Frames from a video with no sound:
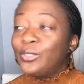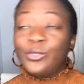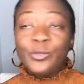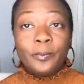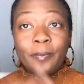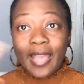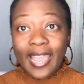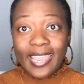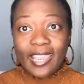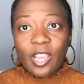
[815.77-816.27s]
to
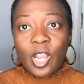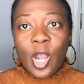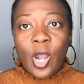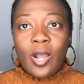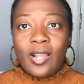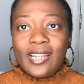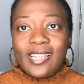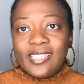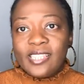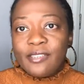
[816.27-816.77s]
buy a
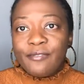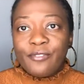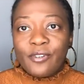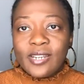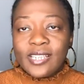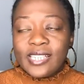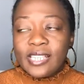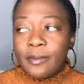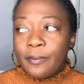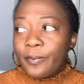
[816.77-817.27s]
car. Let's say, for
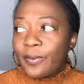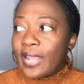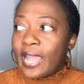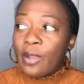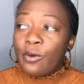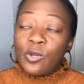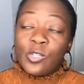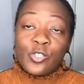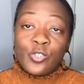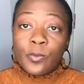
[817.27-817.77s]
example,
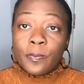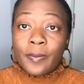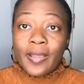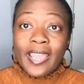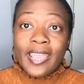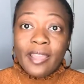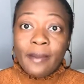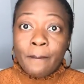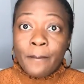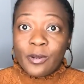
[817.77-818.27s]
I want to
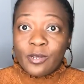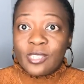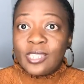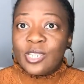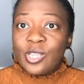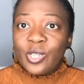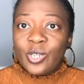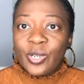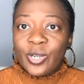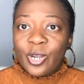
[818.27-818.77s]
buy a
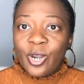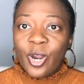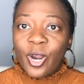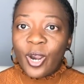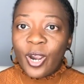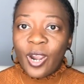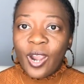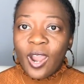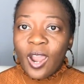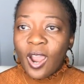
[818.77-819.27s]
particular
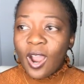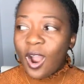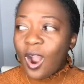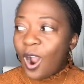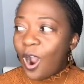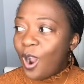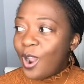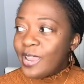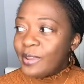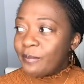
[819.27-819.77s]
car
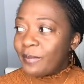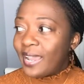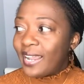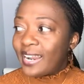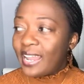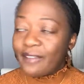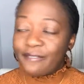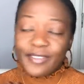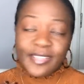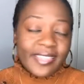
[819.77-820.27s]
in my
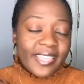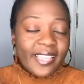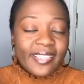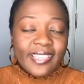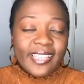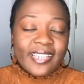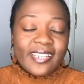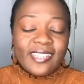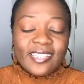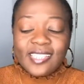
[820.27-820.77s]
life, and then
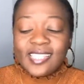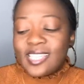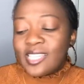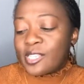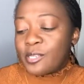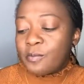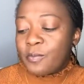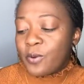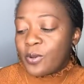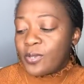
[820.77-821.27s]
there's
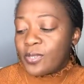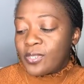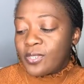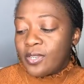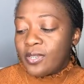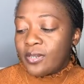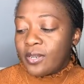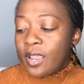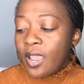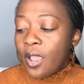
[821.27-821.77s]
this
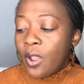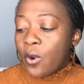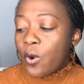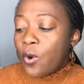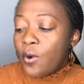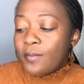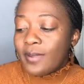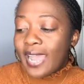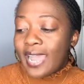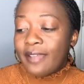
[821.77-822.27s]
person
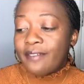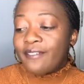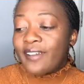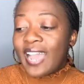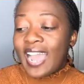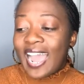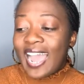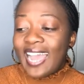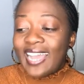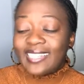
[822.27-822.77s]
whom I've
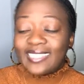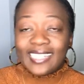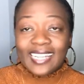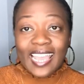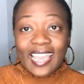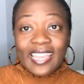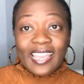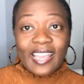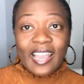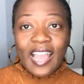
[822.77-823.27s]
had
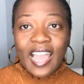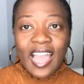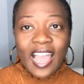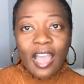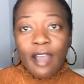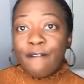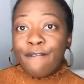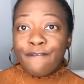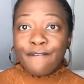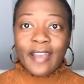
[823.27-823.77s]
like
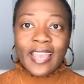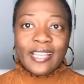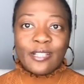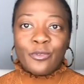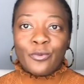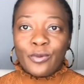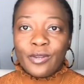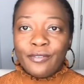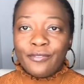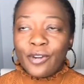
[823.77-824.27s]
a
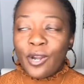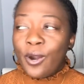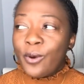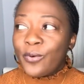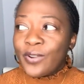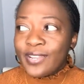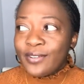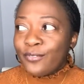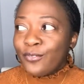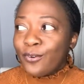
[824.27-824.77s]
fight with,
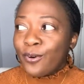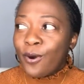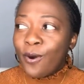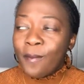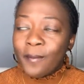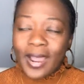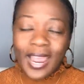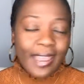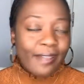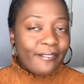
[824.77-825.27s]
or
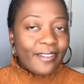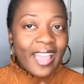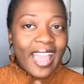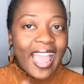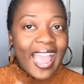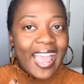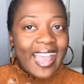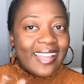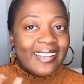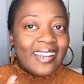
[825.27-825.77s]
whom I've
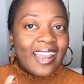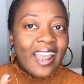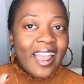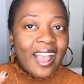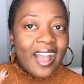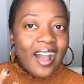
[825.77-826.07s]
had